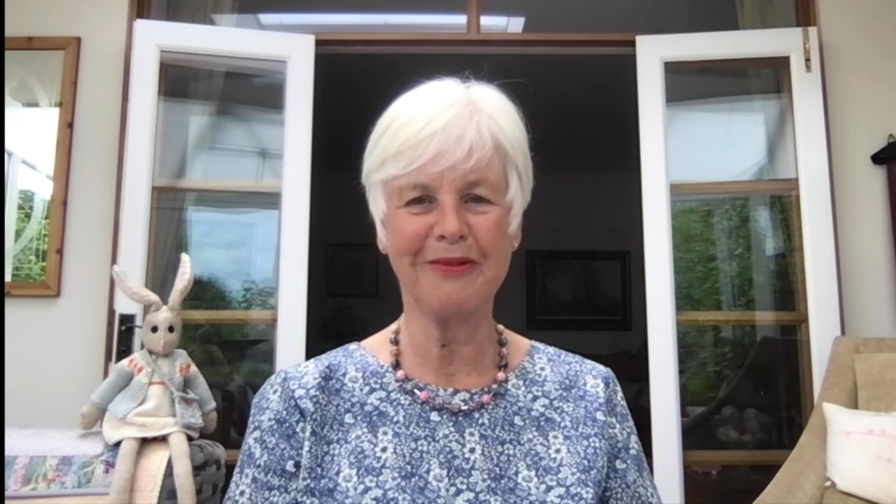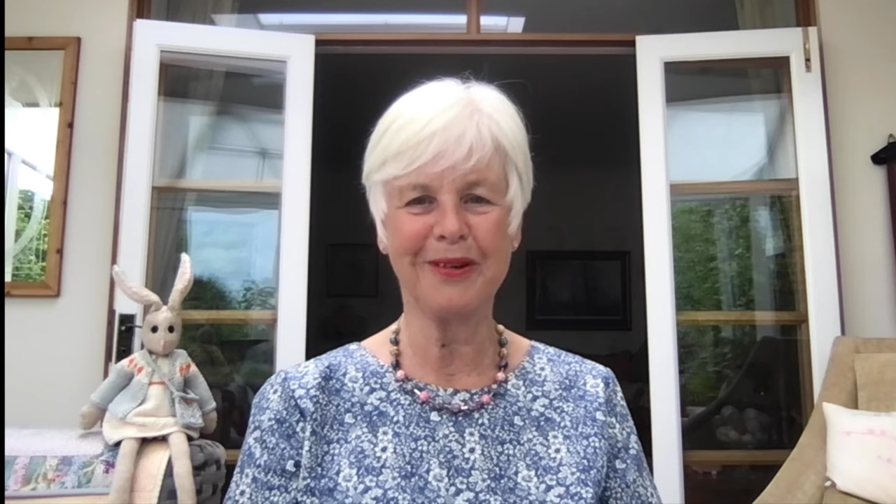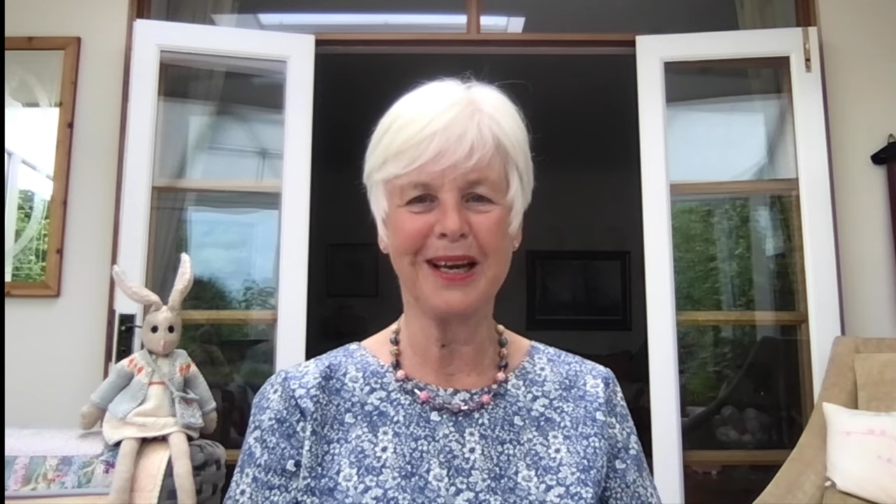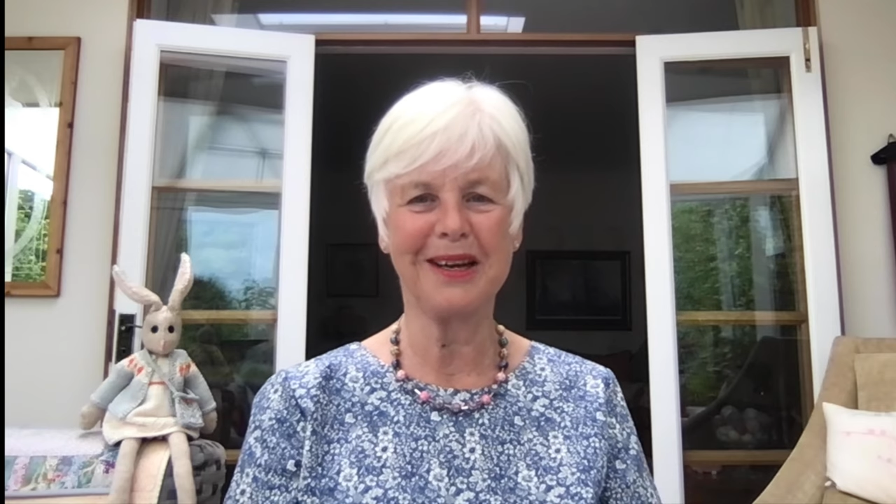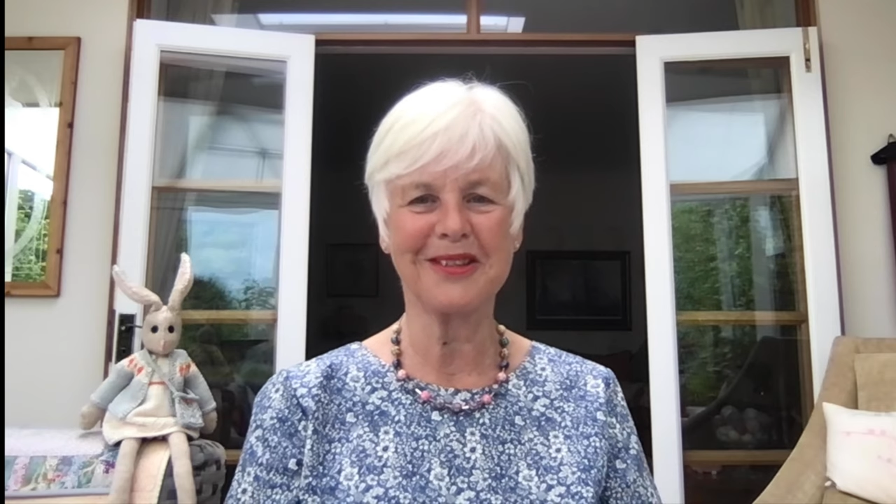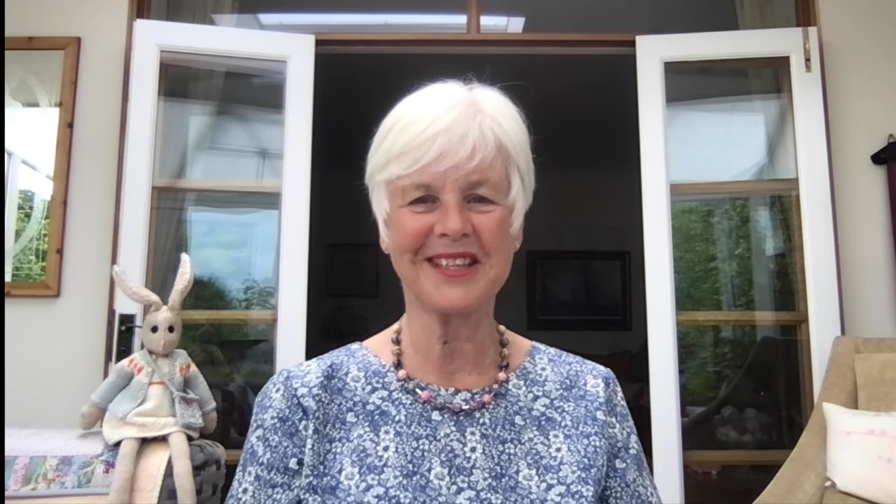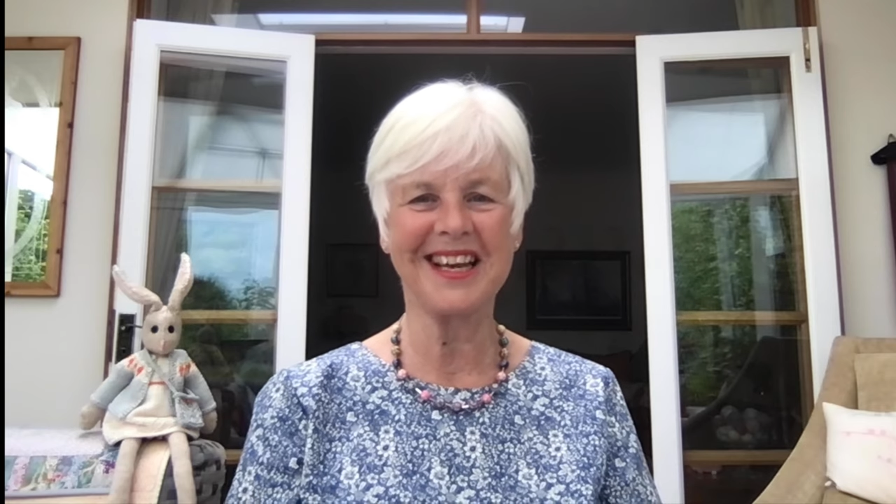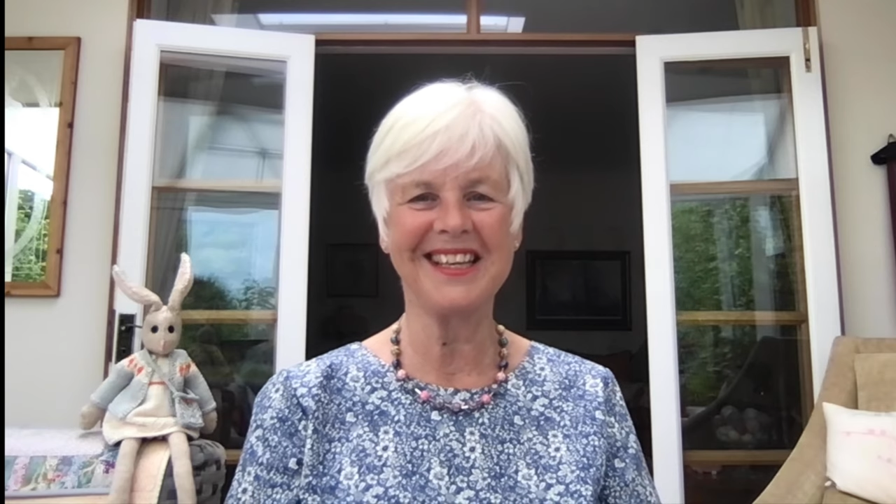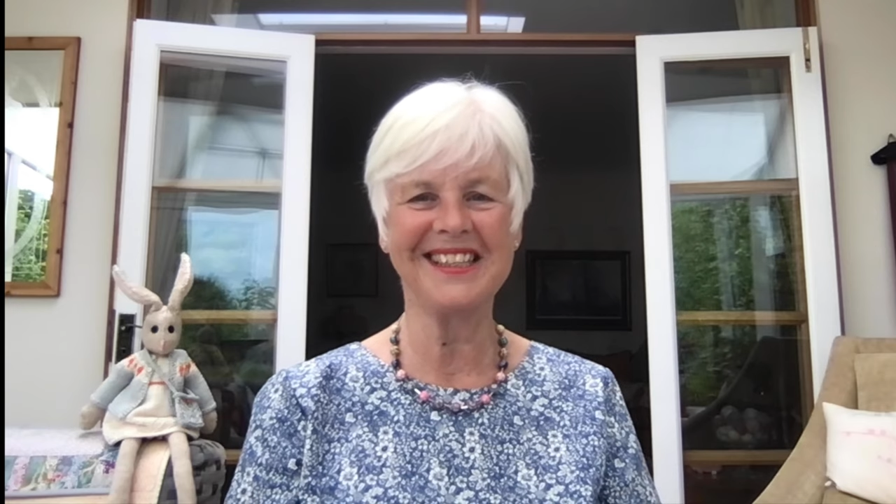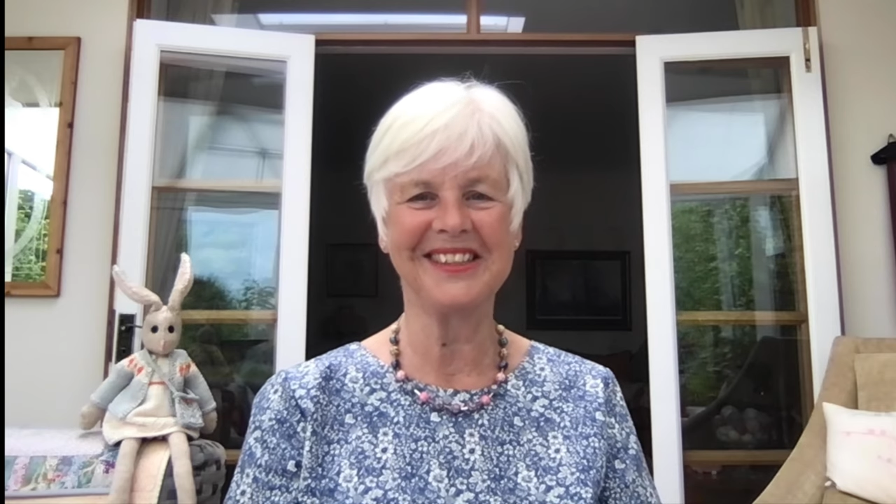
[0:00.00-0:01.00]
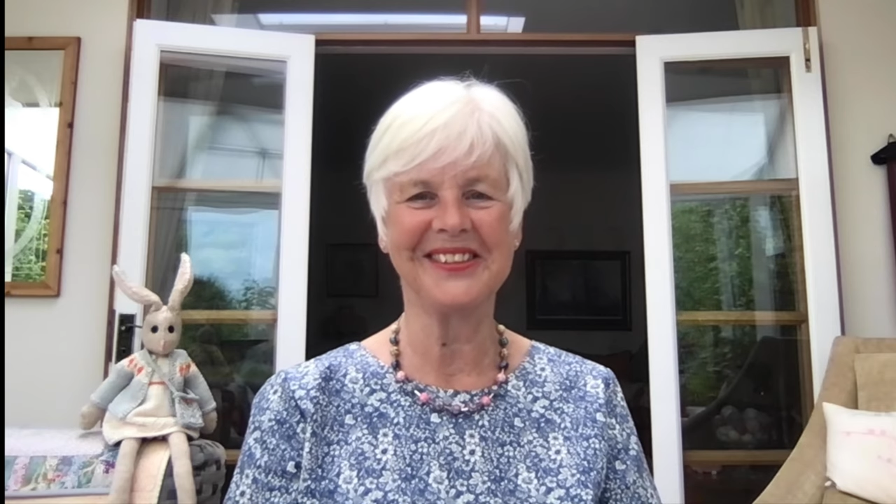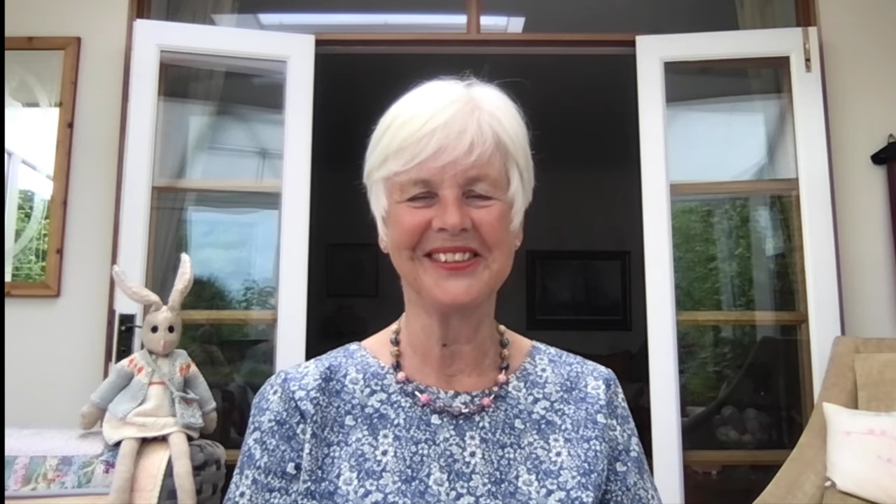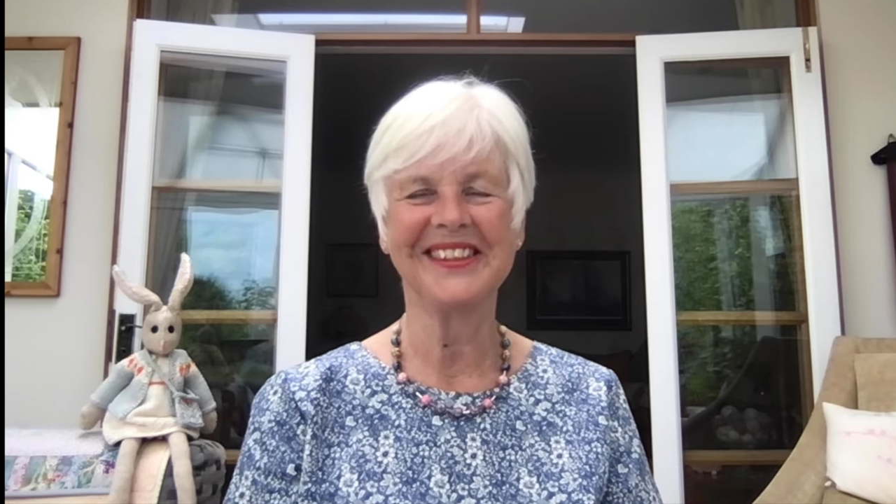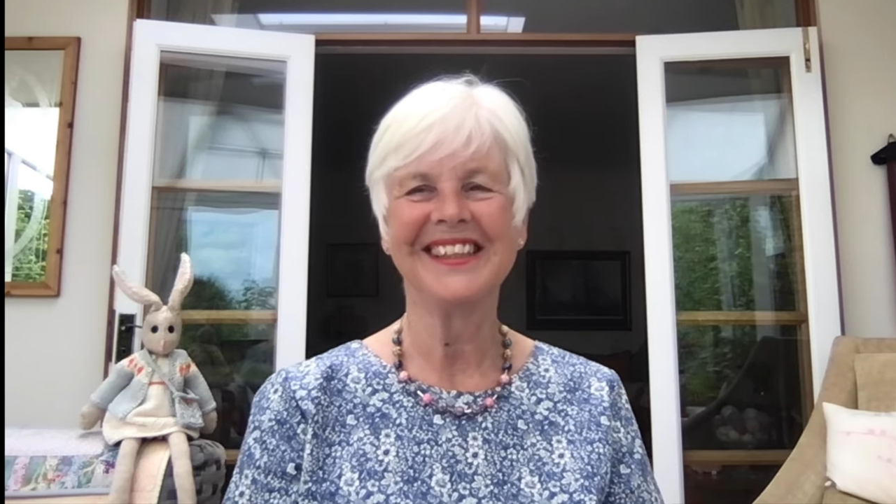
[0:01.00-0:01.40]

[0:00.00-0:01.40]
flowers, can you?